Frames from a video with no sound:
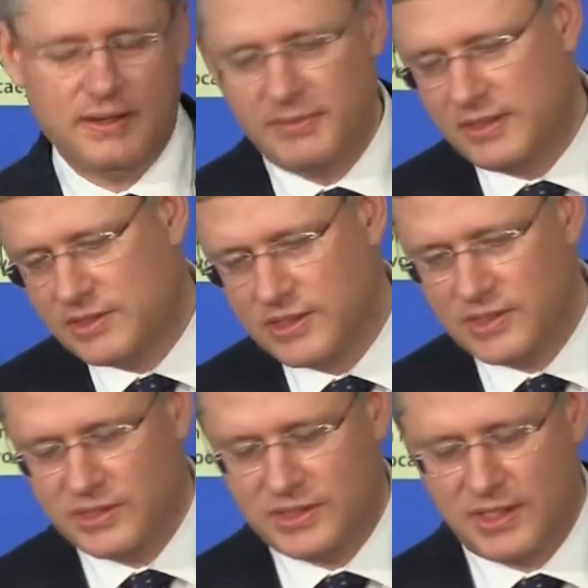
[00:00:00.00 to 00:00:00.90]
I mean, this
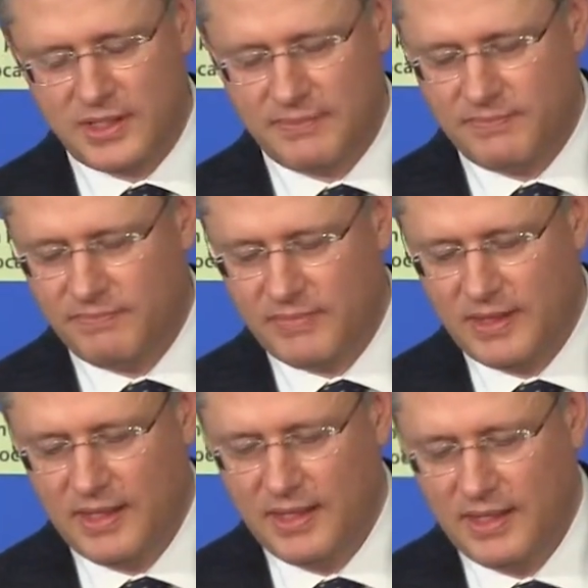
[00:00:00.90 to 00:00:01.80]
is,
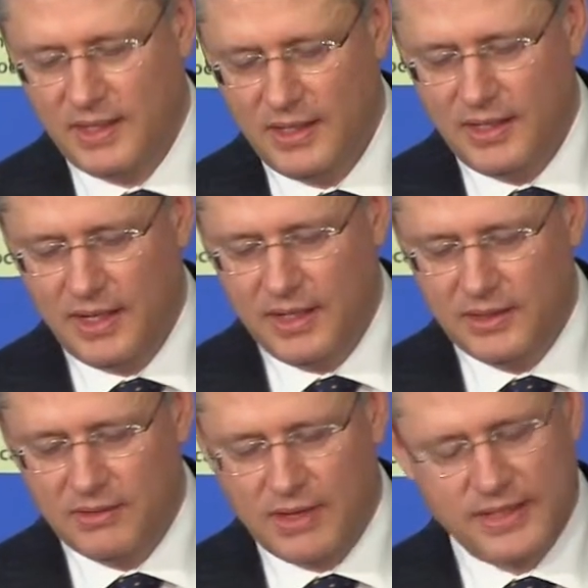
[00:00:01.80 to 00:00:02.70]
you know,